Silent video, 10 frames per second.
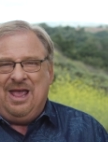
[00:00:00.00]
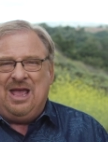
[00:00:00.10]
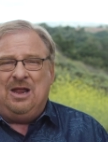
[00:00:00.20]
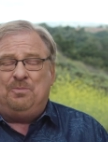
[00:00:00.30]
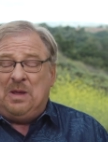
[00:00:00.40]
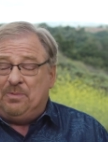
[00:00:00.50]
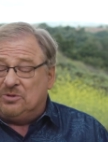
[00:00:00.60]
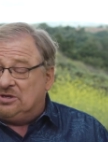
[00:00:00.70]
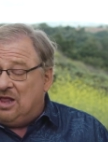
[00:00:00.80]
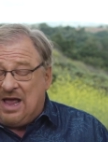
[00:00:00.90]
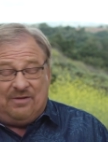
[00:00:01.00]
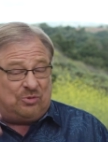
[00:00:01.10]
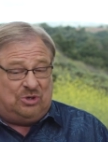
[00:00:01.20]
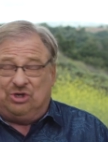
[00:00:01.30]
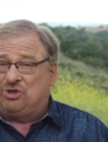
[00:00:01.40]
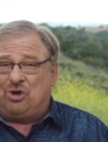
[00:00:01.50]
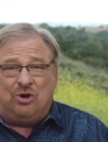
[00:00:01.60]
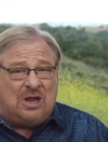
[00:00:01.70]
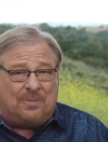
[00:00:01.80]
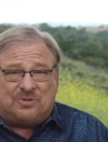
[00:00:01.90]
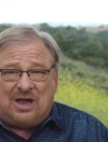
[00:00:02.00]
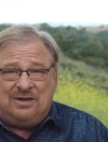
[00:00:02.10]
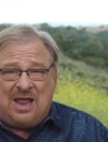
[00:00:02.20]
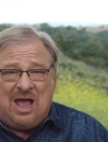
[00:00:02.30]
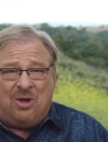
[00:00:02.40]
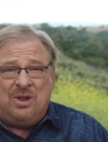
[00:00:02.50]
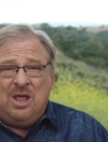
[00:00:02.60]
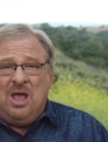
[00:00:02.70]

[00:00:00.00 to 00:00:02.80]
and people's lives were just turned upside down.